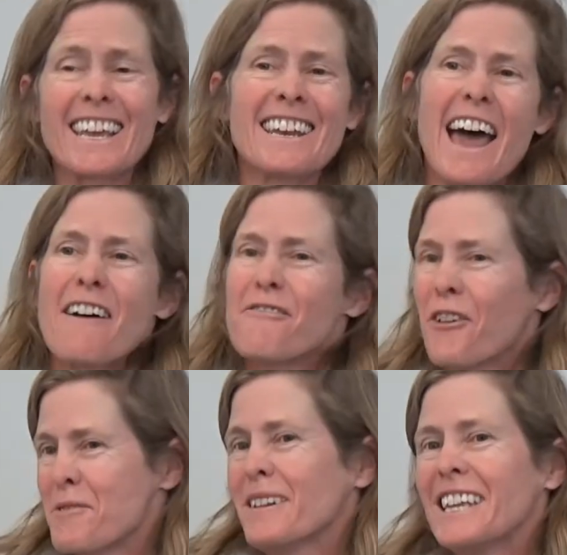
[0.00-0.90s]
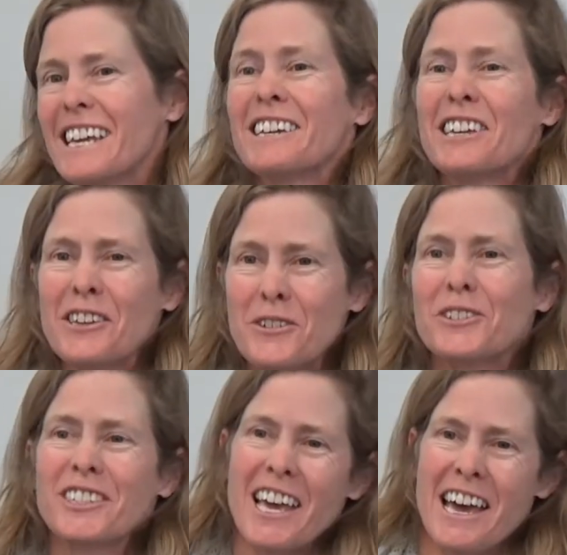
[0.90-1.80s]
They cannot formally
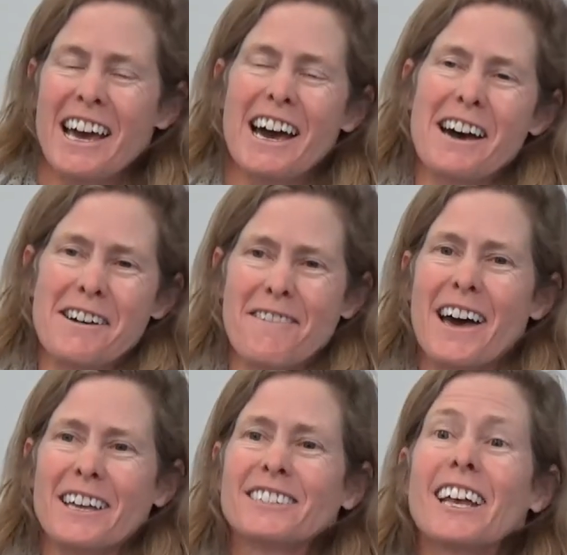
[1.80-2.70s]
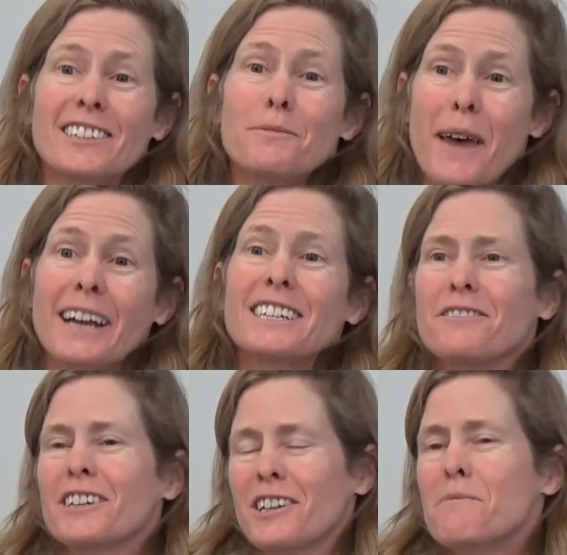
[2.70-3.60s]
accuse a suspect
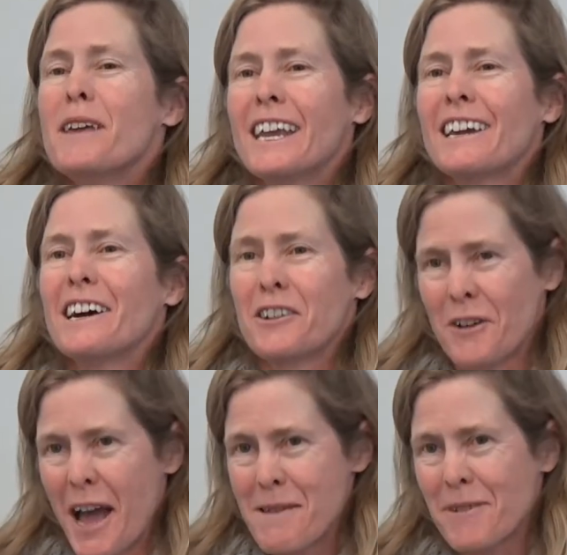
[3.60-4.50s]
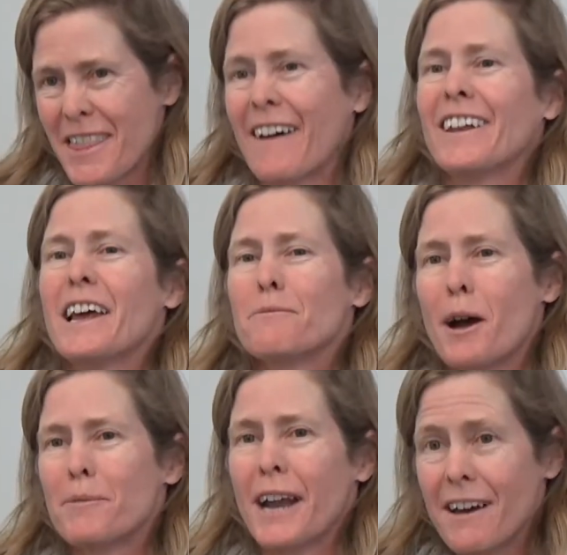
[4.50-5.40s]
of committing a crime without
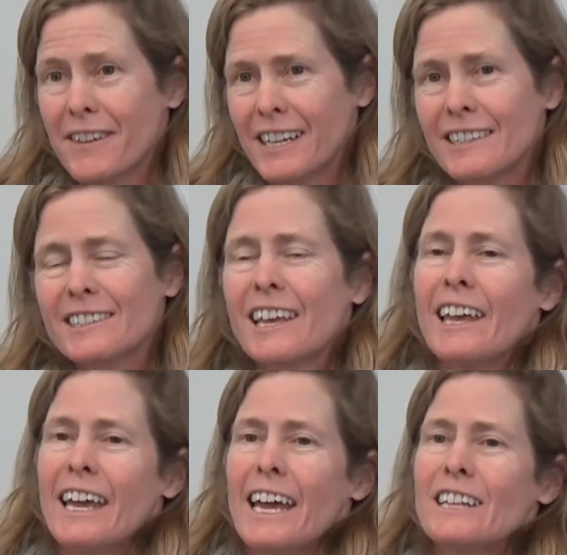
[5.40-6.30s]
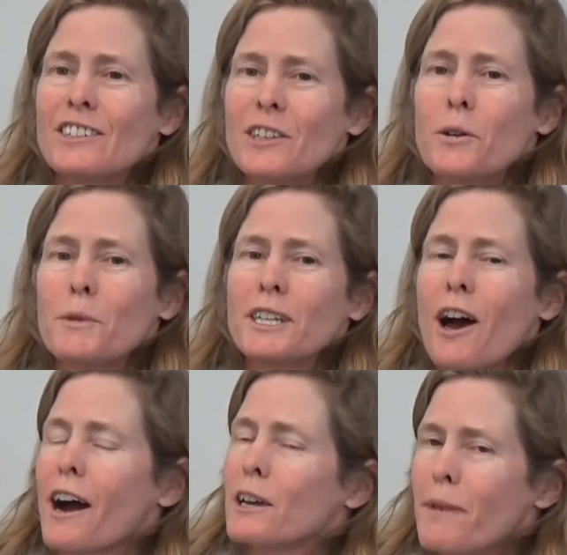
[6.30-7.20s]
proper evidence. And so we
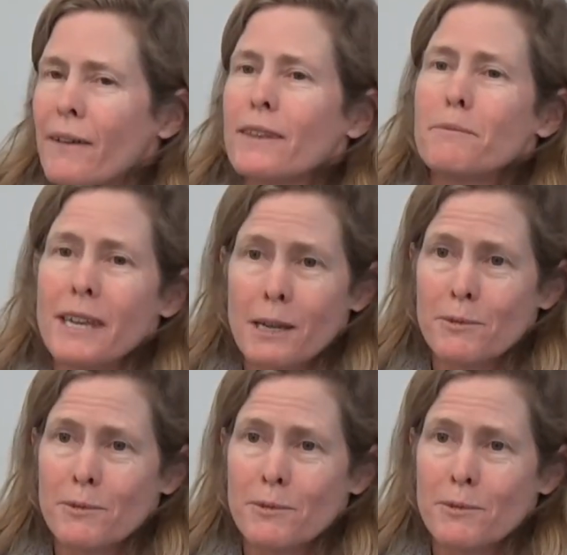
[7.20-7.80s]
talk about being